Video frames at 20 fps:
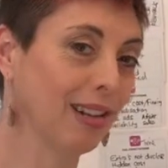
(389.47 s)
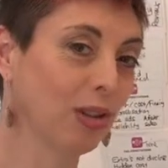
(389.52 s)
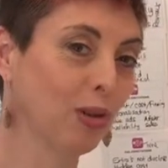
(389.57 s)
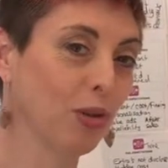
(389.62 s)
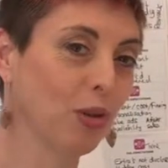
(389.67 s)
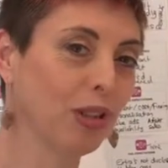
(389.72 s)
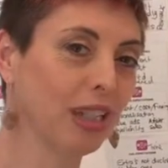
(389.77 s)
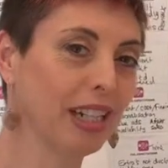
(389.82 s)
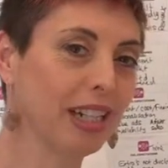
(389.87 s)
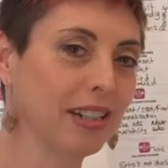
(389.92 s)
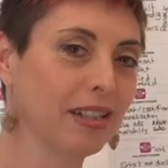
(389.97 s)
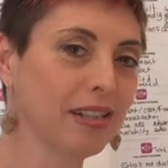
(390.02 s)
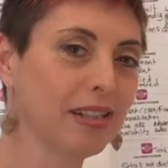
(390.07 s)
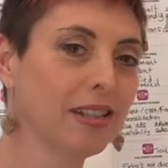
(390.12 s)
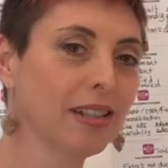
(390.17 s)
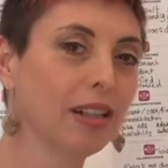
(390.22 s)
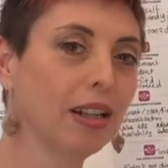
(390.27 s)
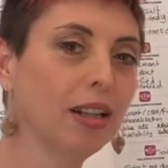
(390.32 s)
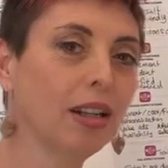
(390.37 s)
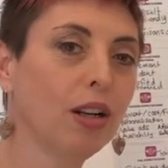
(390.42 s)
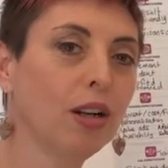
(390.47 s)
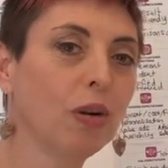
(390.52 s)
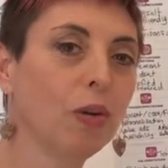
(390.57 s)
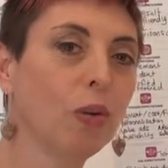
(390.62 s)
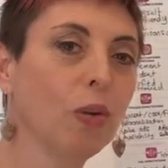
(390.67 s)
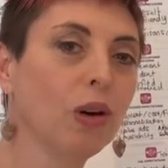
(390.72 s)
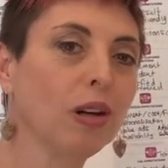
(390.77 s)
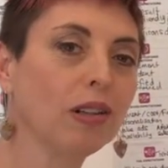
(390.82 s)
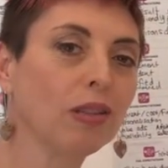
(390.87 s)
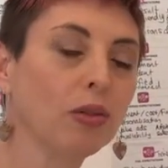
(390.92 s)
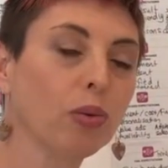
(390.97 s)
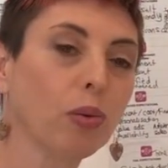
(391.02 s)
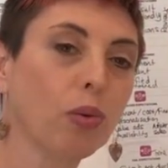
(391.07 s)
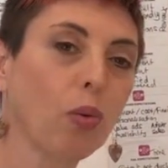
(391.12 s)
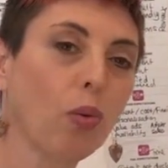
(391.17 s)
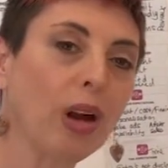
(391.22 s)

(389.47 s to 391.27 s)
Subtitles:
the audience was,